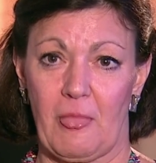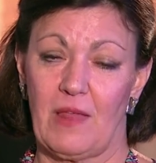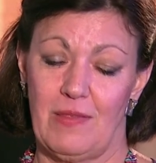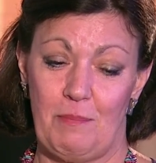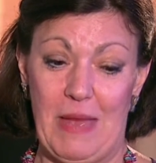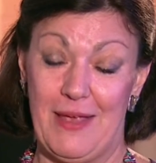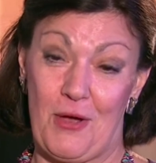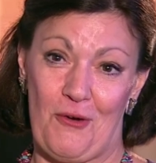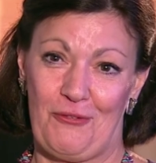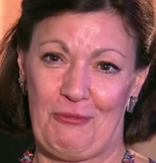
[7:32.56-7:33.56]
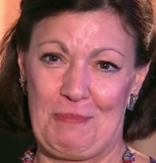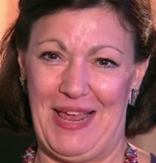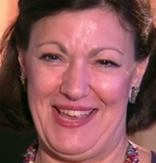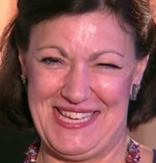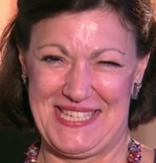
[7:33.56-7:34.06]
the bake-off
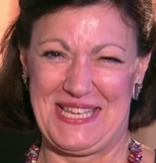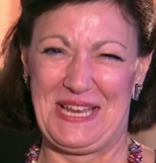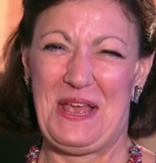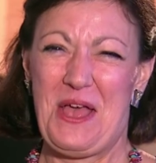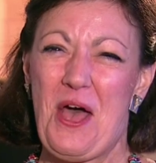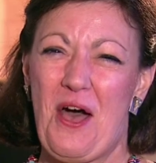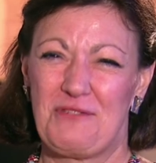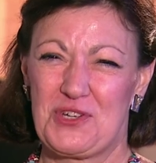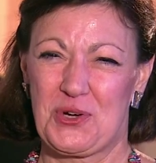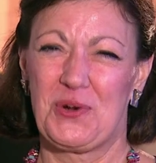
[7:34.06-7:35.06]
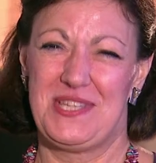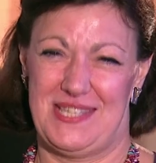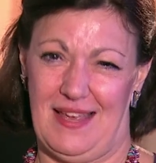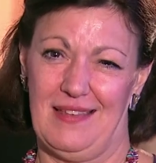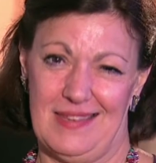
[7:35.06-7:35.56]
place of
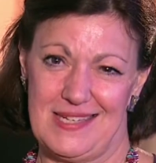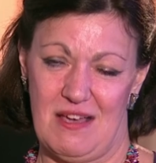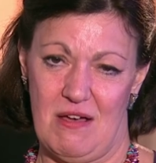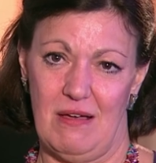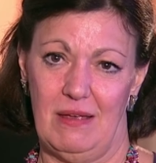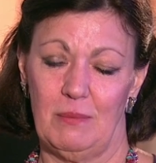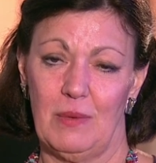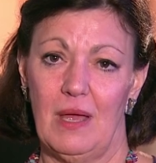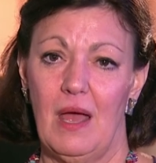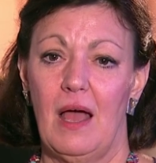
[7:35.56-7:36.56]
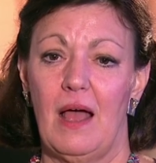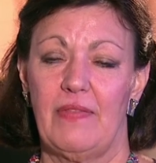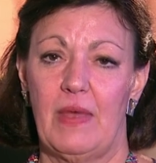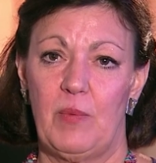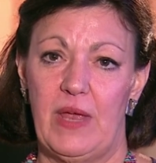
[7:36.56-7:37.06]
choice at the time.
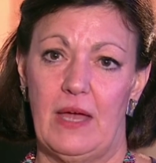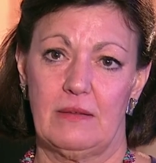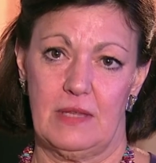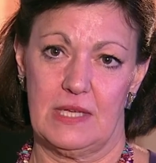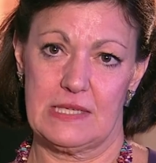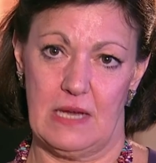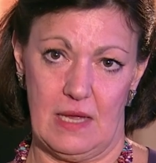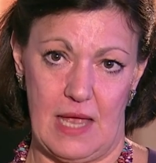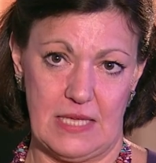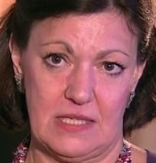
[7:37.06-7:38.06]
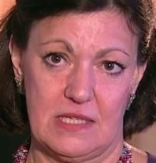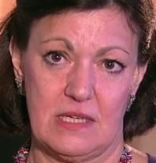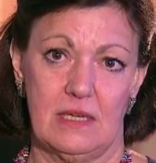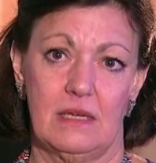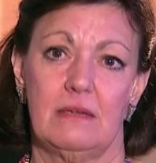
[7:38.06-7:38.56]
And then we had things like
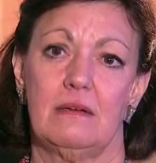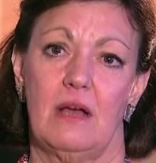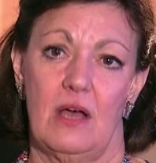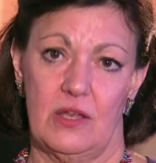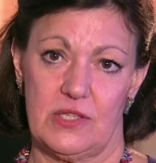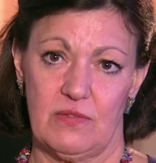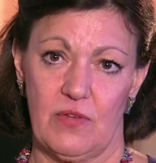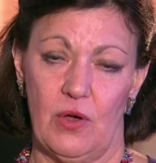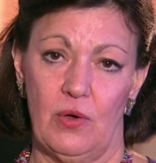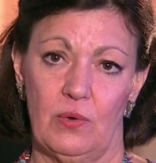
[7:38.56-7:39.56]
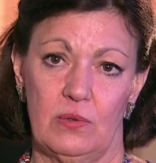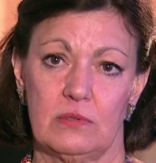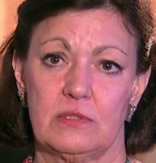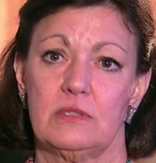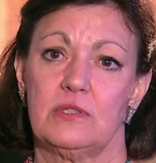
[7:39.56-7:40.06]
Esther, Hearts of
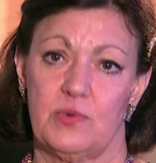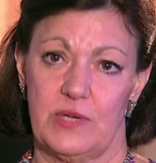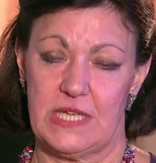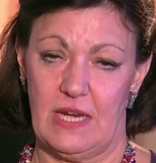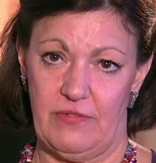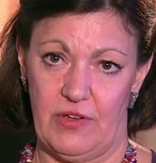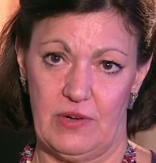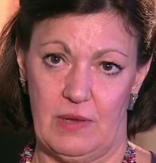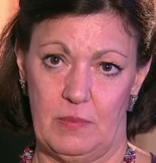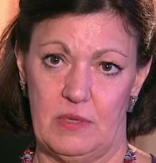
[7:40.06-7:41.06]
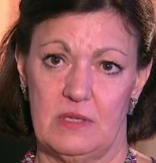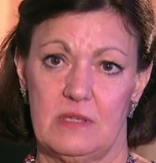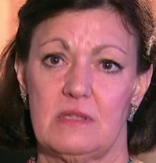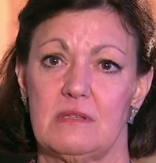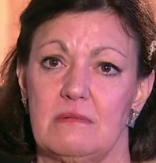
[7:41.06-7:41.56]
Gold, Talking Telephone Numbers.